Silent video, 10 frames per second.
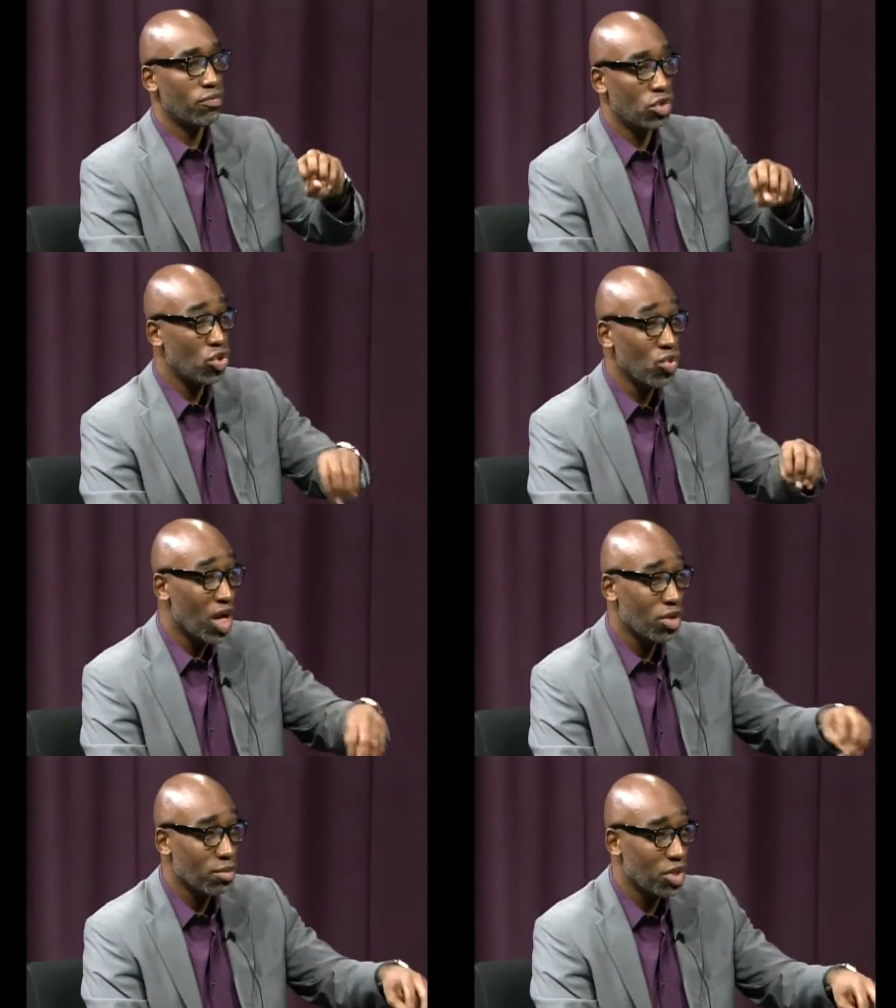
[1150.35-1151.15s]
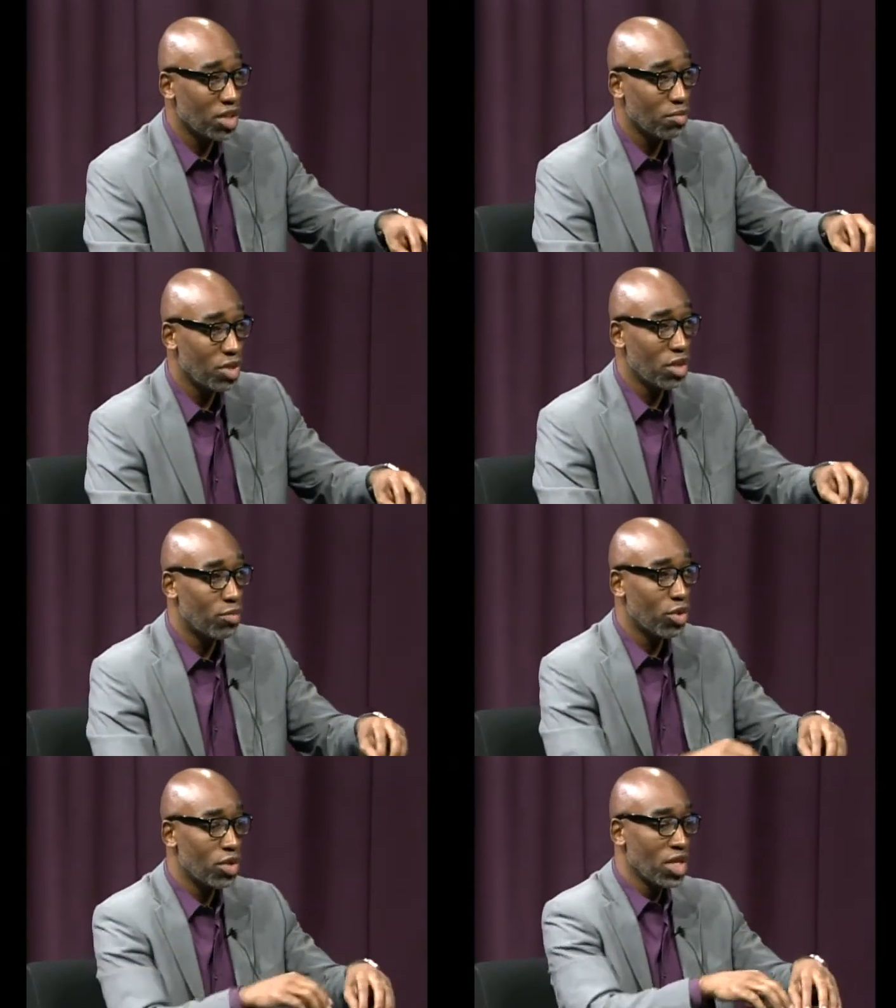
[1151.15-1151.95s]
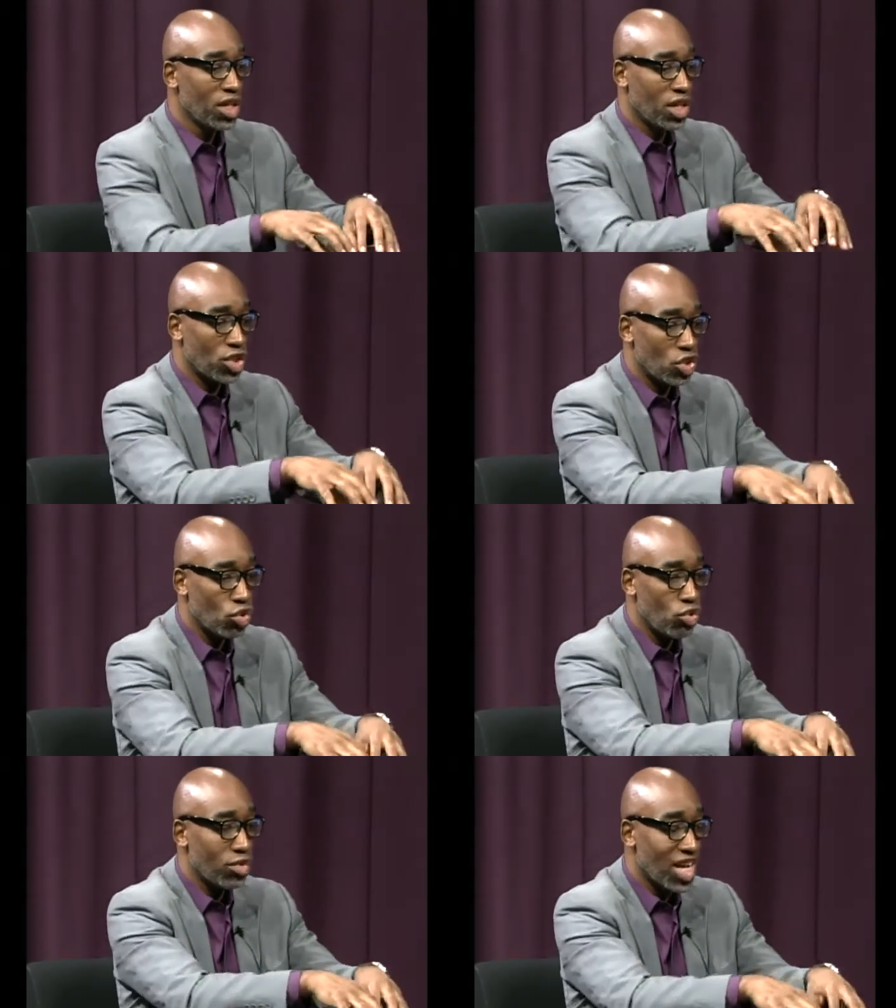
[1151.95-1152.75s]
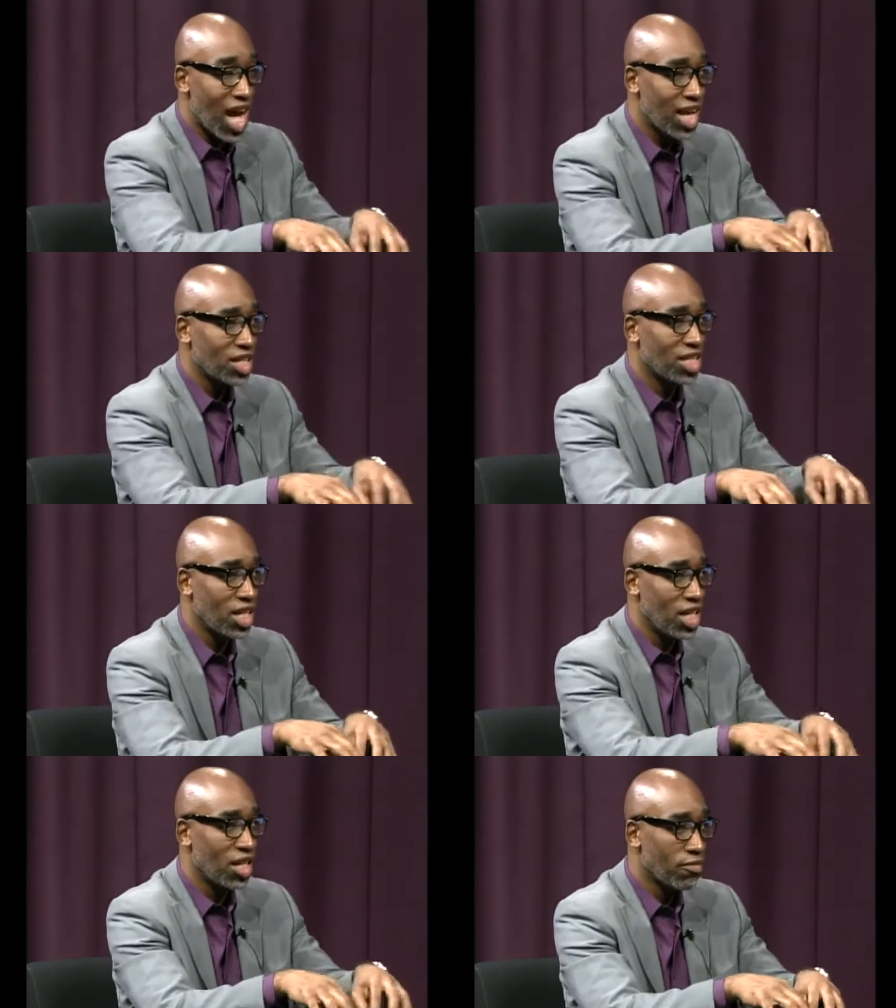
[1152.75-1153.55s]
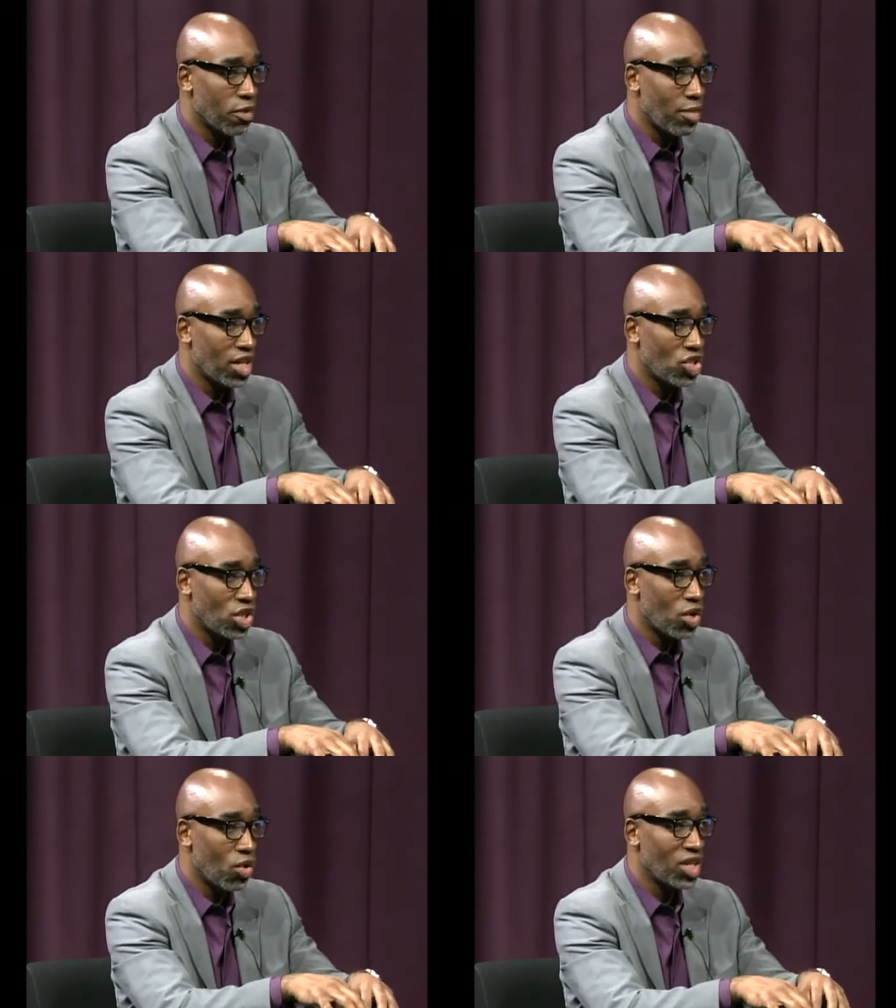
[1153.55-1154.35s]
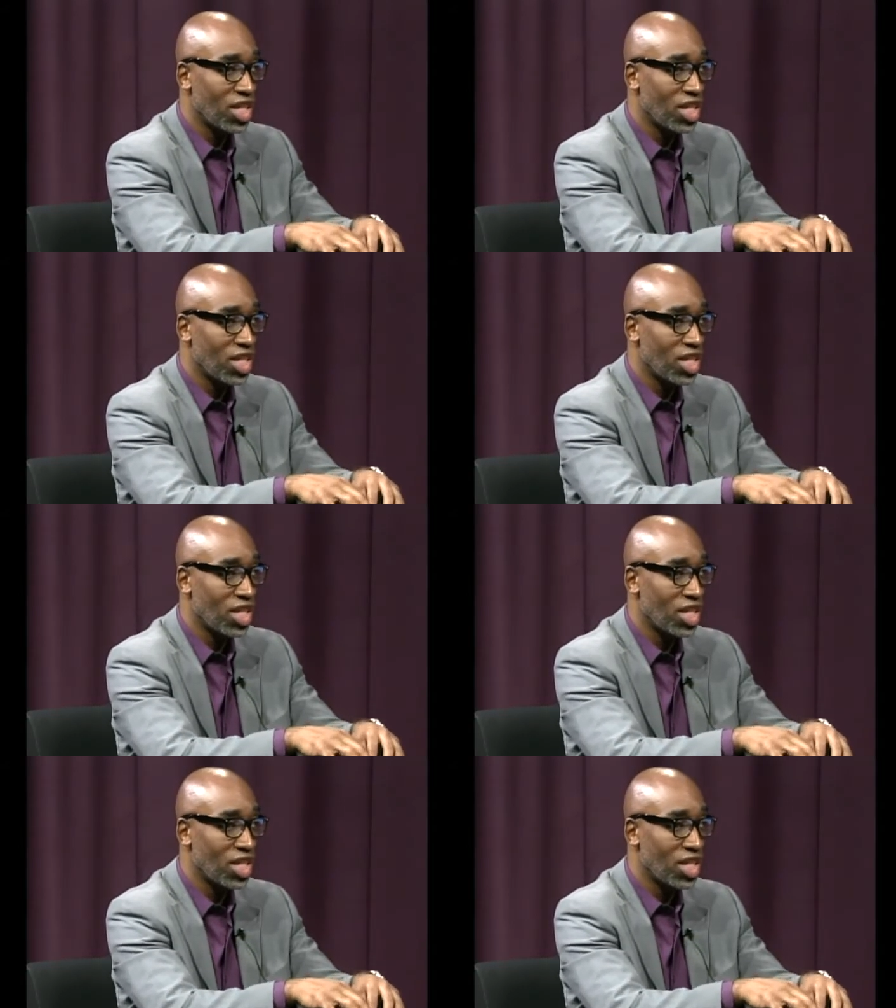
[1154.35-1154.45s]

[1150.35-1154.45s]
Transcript: 200 million people consume content and information on the